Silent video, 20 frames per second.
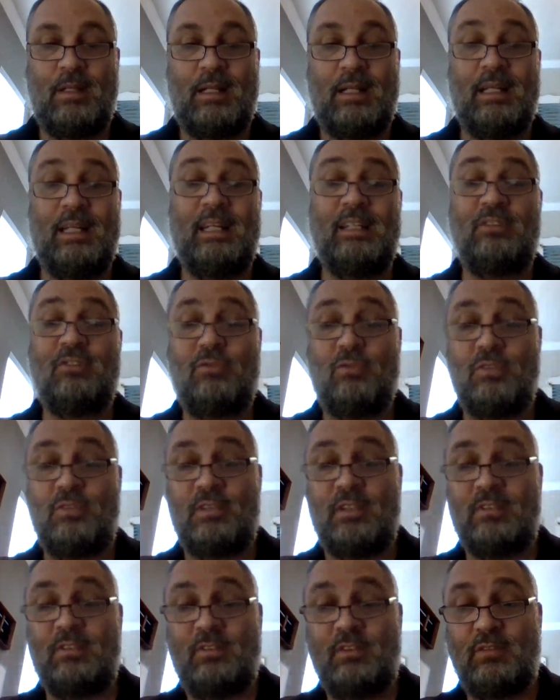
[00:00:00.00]
Least
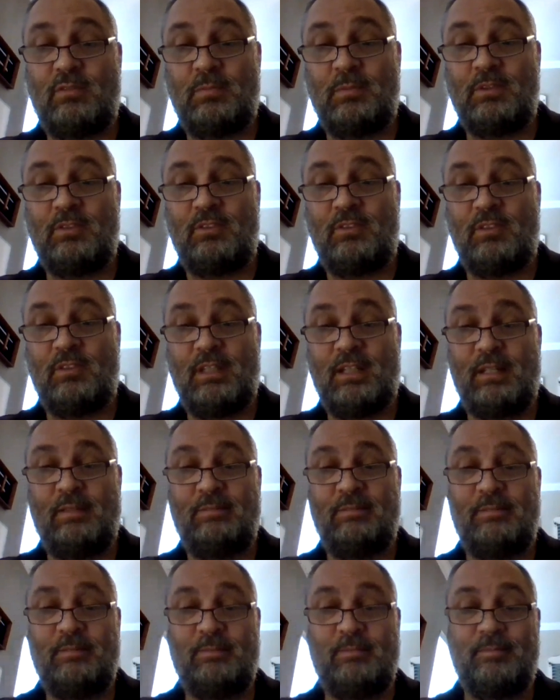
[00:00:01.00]
resistance, Mr.
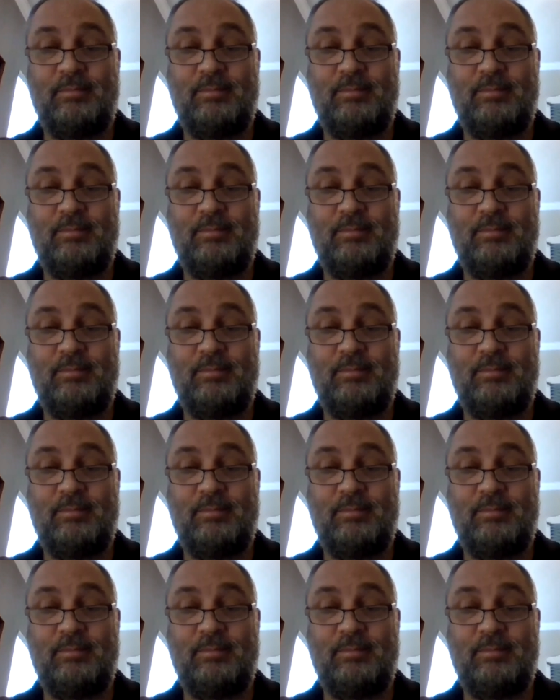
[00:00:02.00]
D.